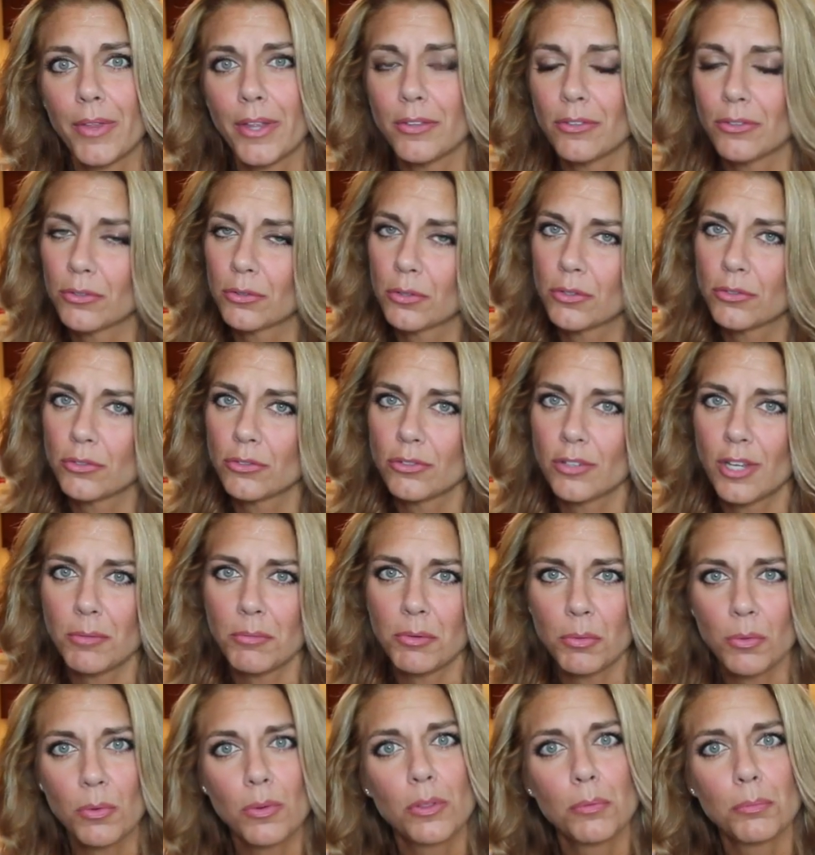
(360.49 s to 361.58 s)
and search
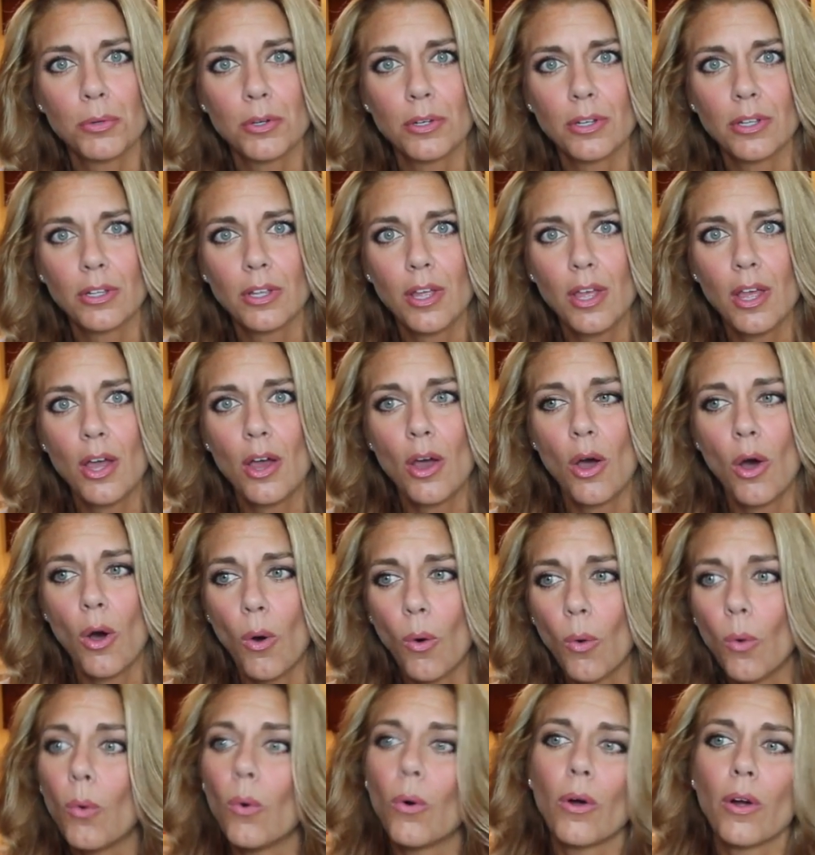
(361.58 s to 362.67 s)
Jamie Ruthenberg
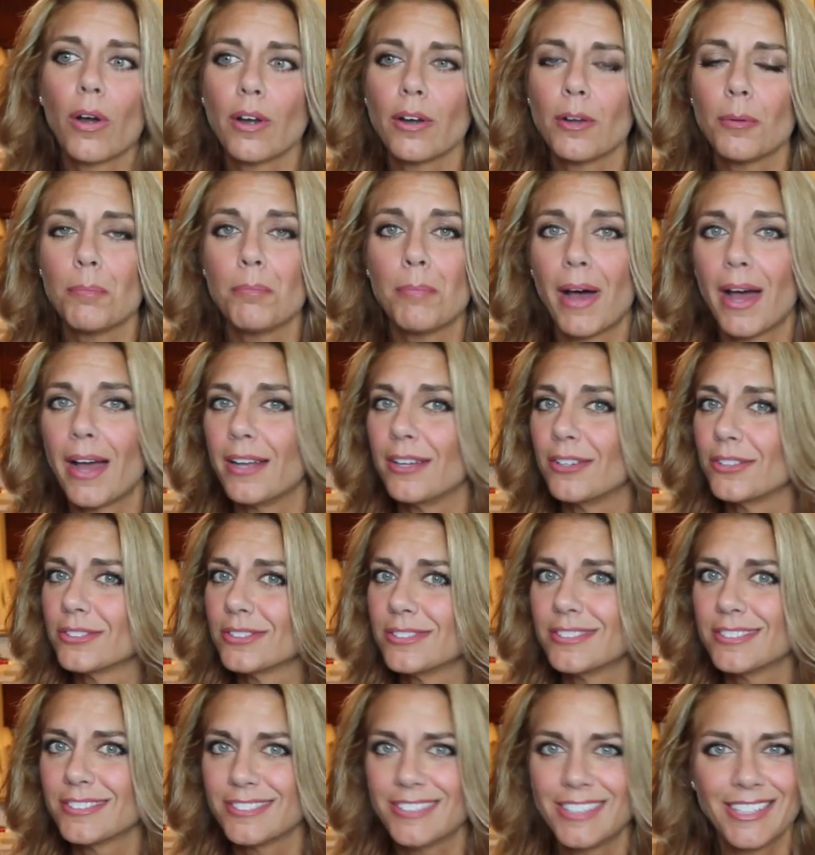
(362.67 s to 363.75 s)
or Miles
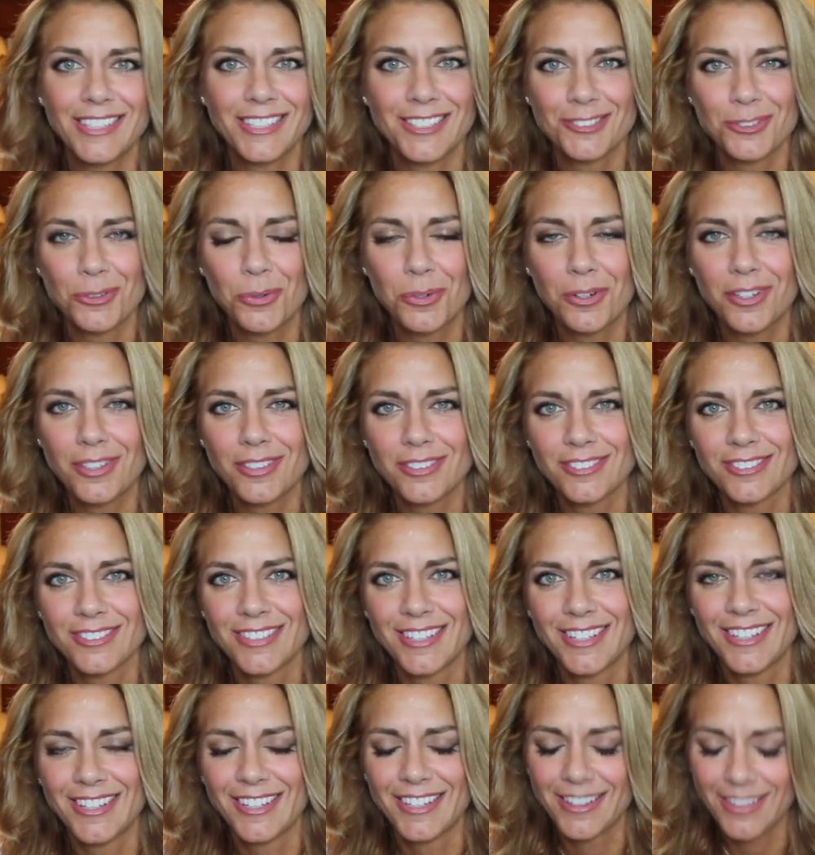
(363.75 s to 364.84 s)
and the Sneaky Squirrels.
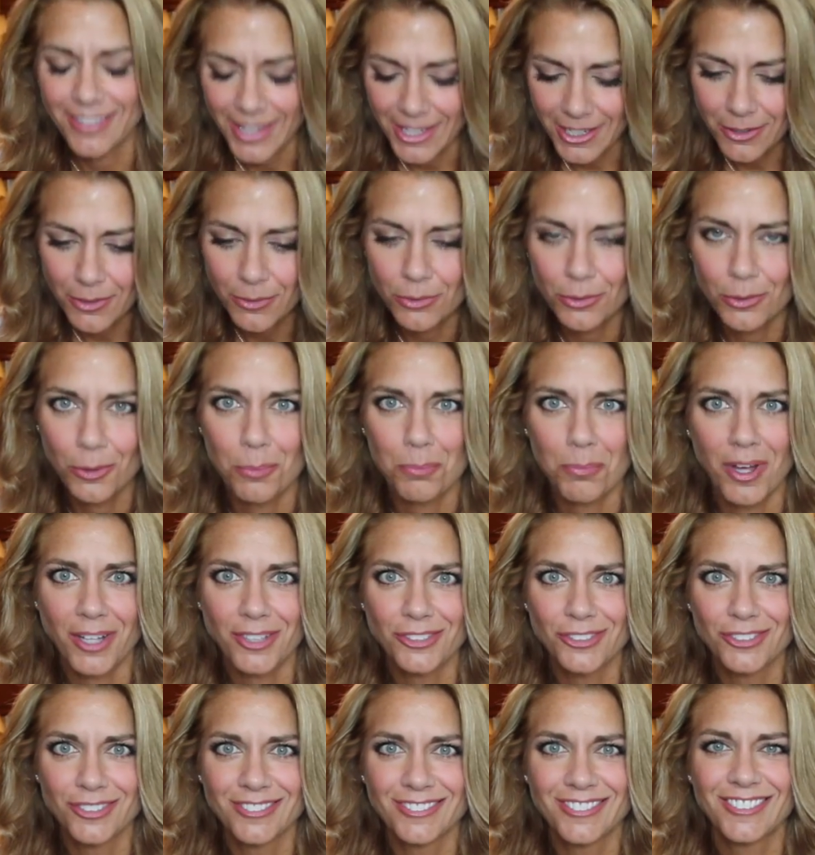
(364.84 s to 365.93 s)
Thank you so
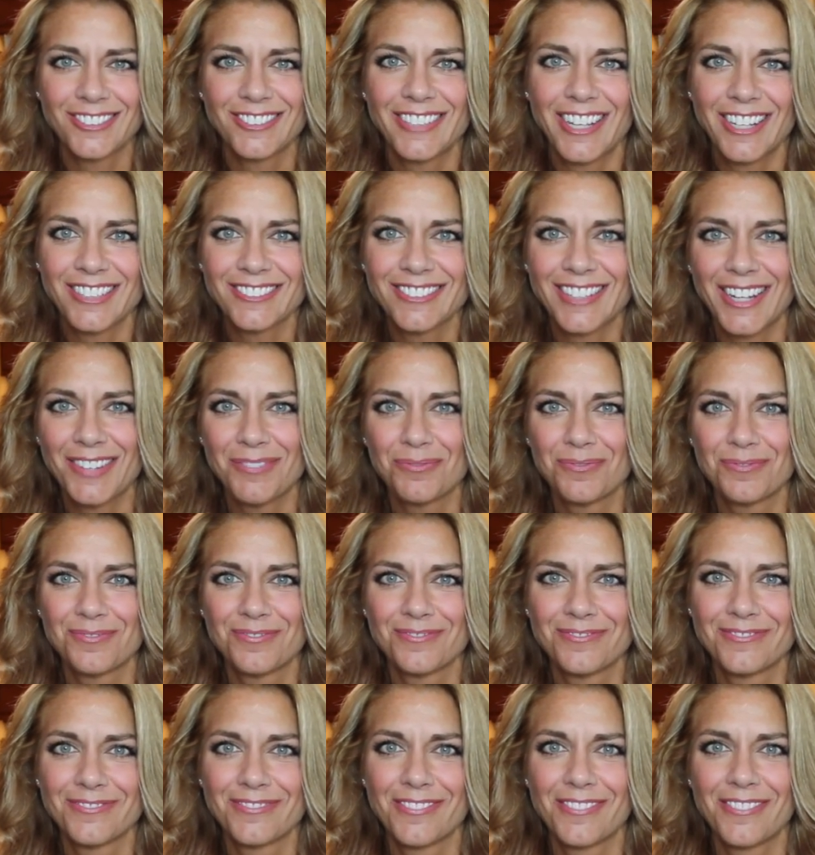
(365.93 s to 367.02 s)
much. Till next time.
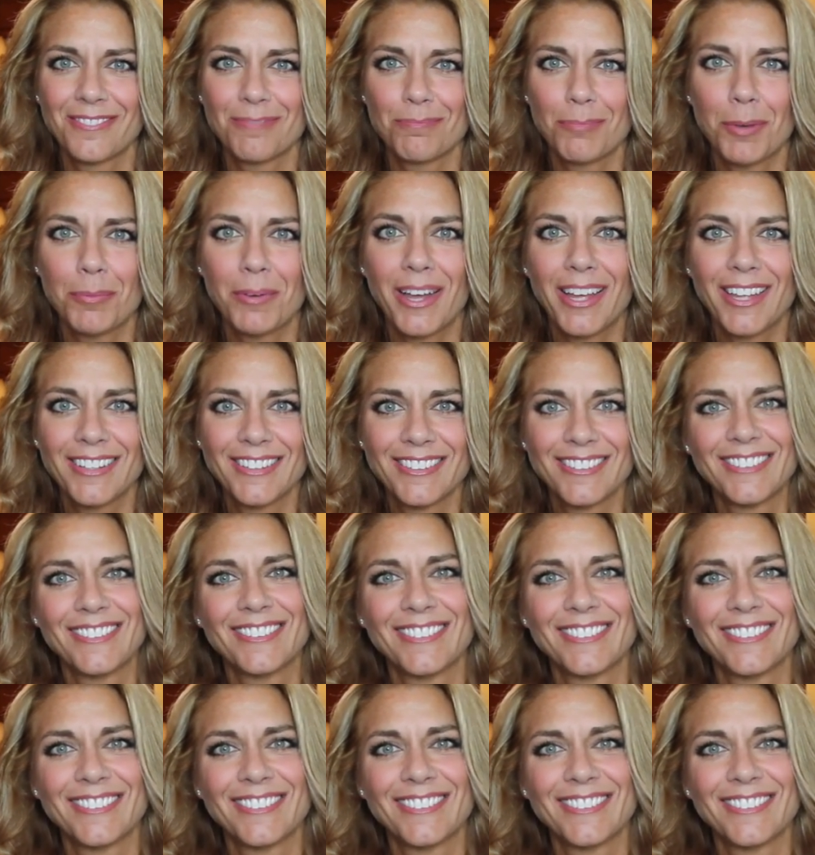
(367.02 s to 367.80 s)
Bye-bye.